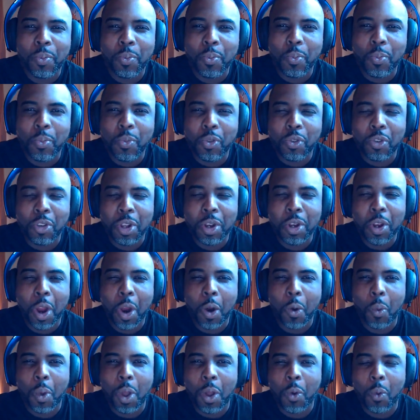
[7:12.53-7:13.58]
send our
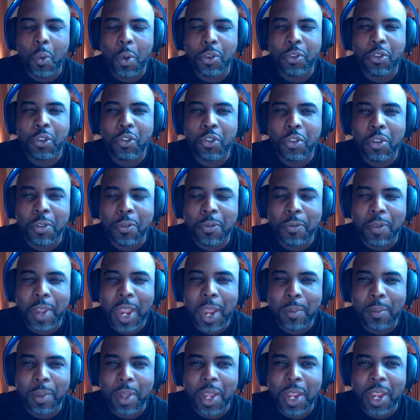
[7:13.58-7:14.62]
well wishes to the
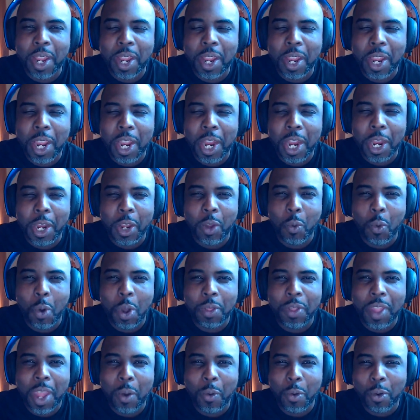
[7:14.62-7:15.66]
family and
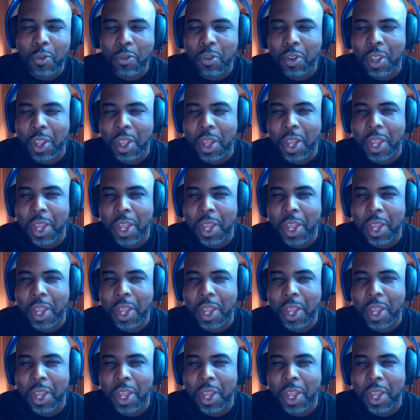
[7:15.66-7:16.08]
anyone that was